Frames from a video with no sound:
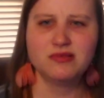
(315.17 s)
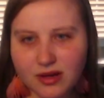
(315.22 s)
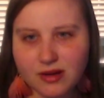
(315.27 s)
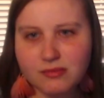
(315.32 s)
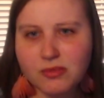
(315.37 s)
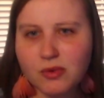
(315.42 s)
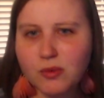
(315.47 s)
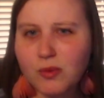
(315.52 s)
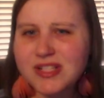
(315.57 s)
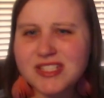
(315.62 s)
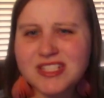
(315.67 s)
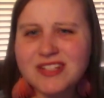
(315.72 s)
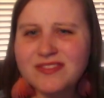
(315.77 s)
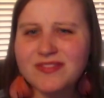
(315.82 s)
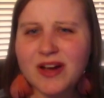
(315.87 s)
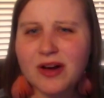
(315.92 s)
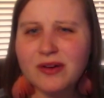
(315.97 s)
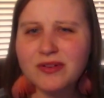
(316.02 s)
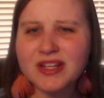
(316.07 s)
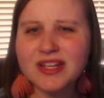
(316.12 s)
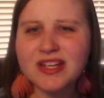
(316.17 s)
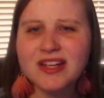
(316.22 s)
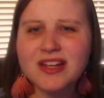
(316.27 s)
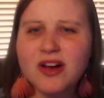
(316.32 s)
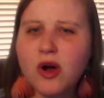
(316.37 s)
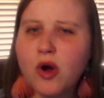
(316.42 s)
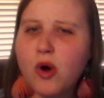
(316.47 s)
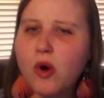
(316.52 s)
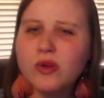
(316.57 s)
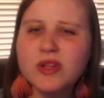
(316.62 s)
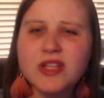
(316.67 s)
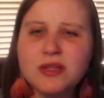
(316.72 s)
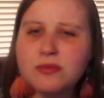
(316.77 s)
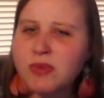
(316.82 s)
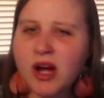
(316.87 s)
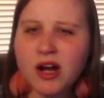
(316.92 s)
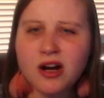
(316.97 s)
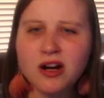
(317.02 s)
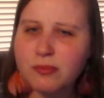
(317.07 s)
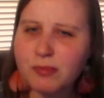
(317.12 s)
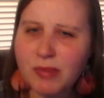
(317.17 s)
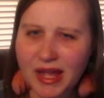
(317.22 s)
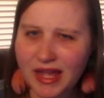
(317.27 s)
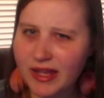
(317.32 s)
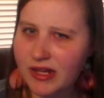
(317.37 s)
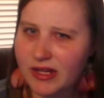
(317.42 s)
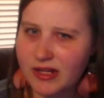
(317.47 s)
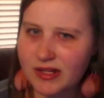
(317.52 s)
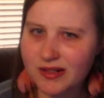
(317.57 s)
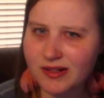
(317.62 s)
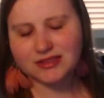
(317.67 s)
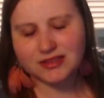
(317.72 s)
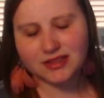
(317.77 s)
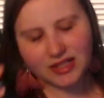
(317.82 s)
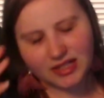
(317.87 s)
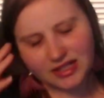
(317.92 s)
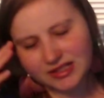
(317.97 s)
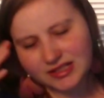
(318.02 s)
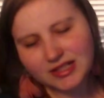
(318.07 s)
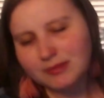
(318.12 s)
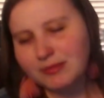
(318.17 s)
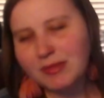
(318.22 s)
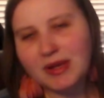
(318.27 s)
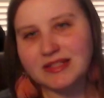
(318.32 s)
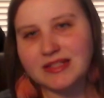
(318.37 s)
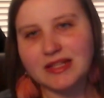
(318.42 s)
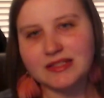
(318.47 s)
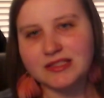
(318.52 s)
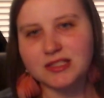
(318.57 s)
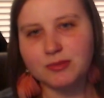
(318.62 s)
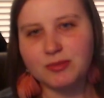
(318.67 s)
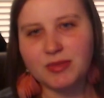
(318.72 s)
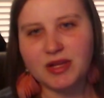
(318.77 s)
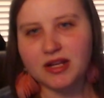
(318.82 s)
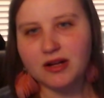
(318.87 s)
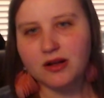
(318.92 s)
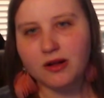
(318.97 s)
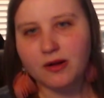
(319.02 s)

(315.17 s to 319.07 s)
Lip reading: But when she found it, it only brought her pain. It didn't make sense to me at all.